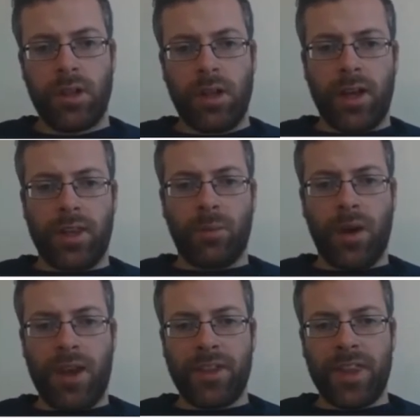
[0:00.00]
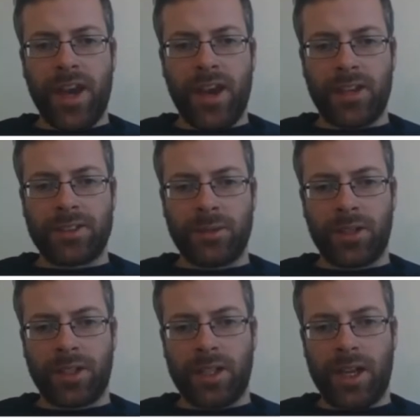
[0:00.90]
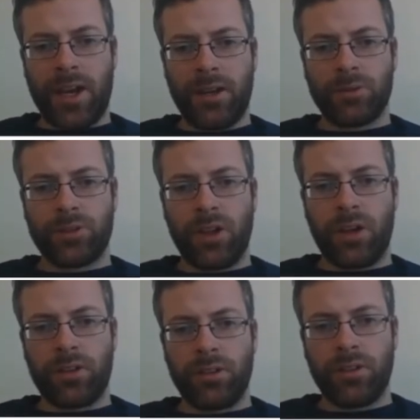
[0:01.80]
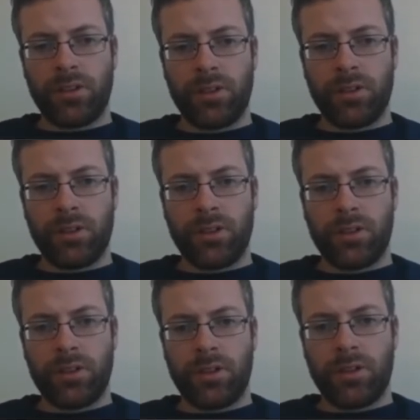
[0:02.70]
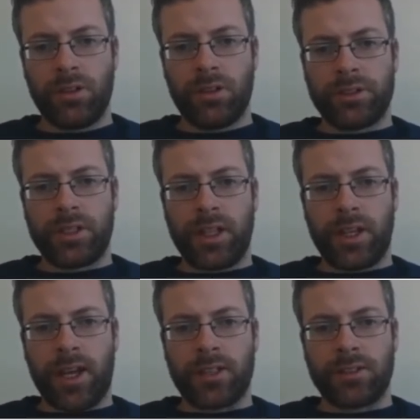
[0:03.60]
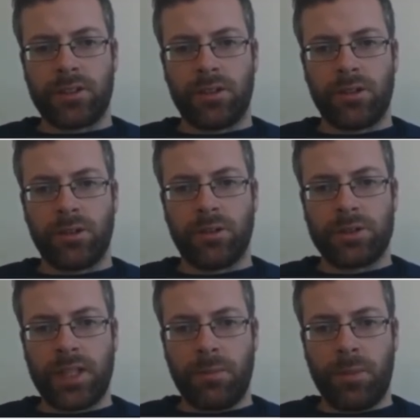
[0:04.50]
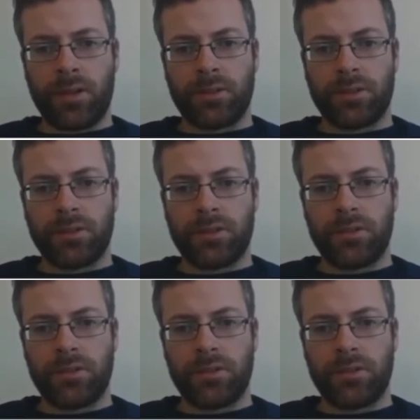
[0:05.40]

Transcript: And then whatever that is, I'm going to count on until I get to £10.